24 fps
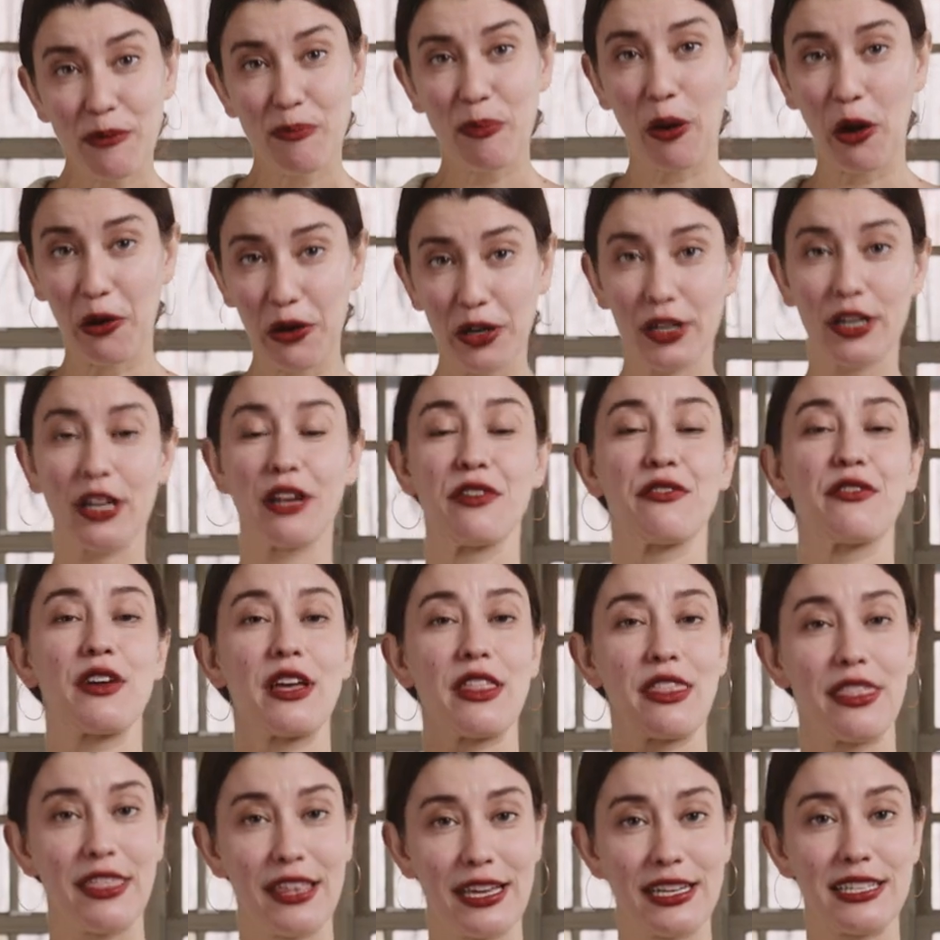part of
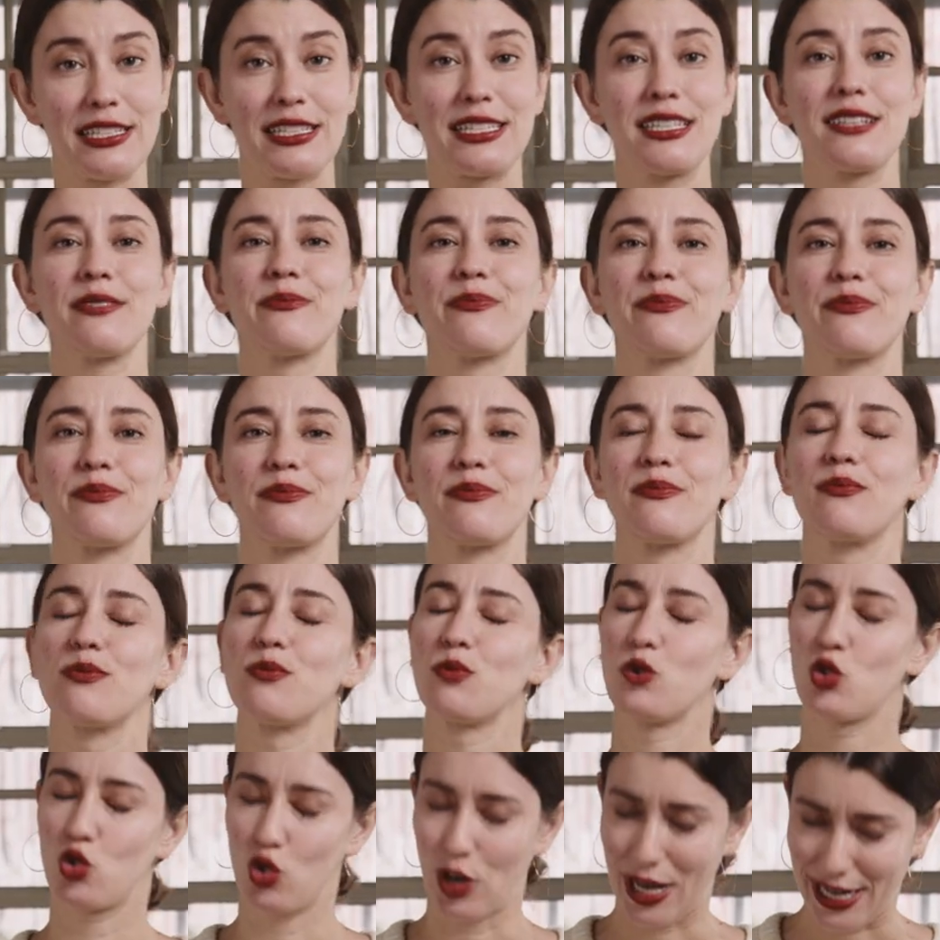this
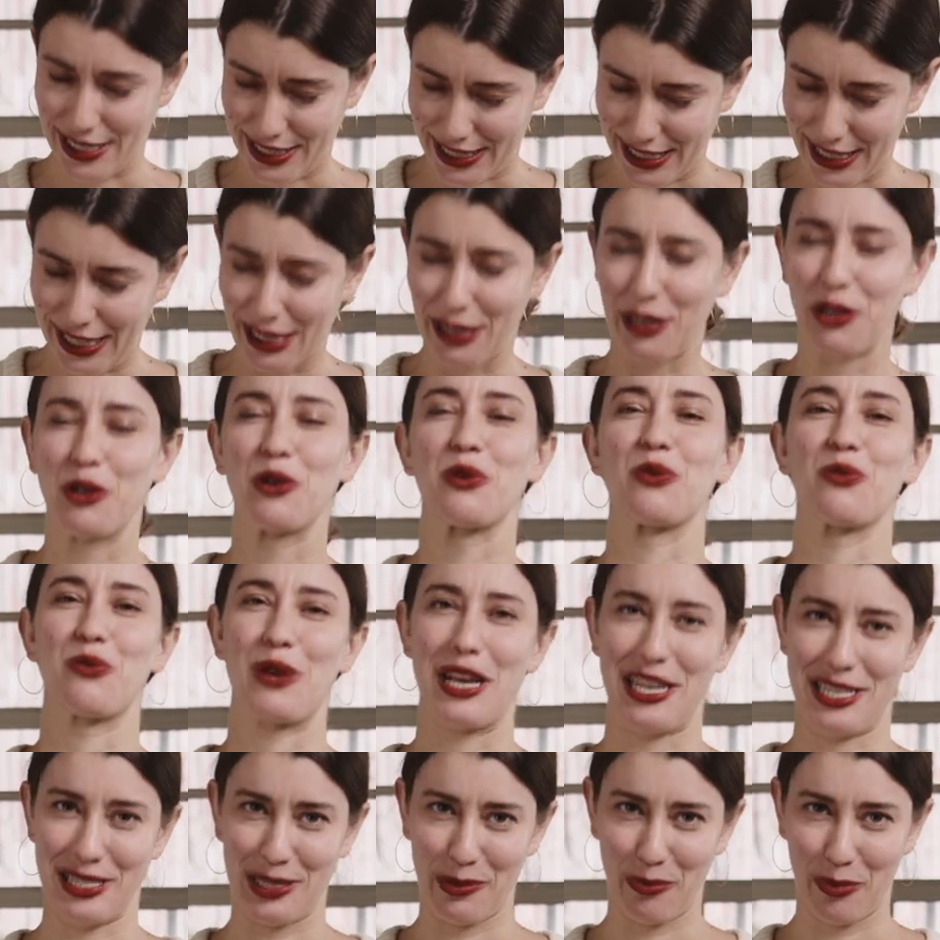dressing
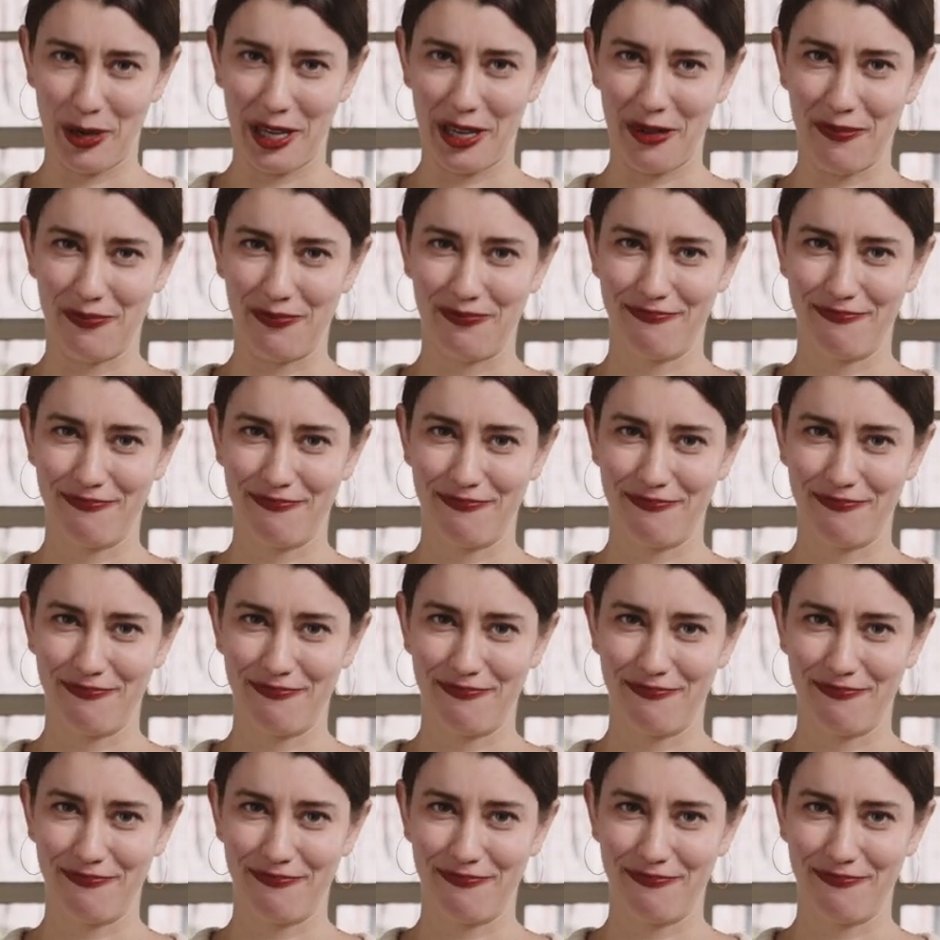recipe.